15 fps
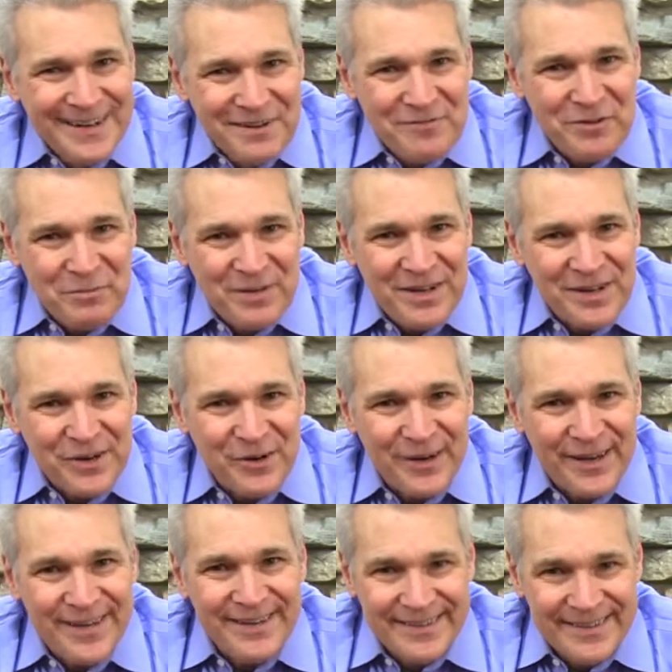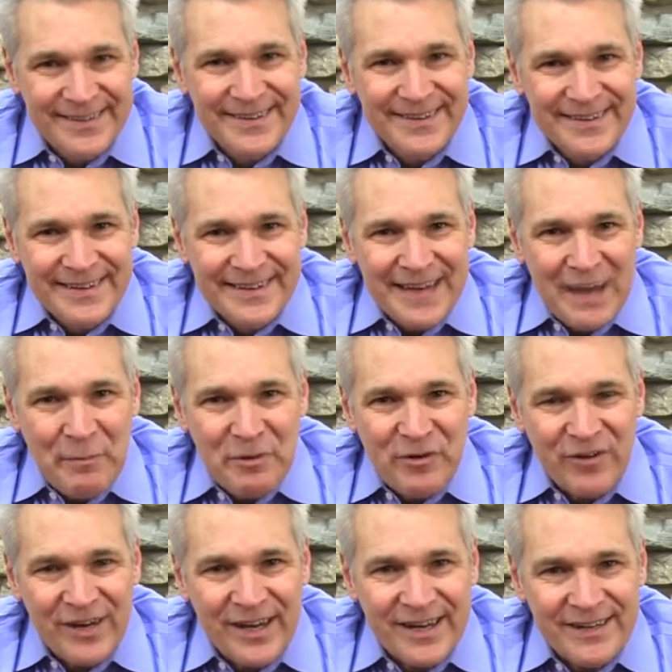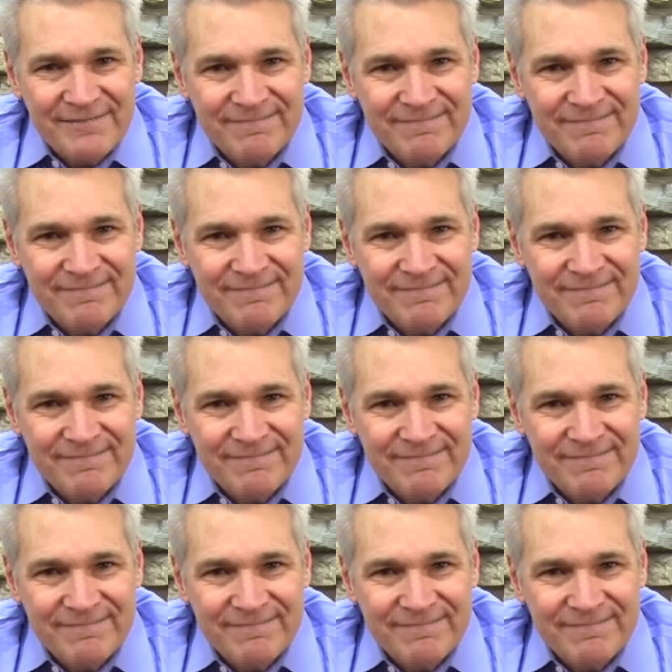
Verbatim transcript: from Decoy. Happy drinking.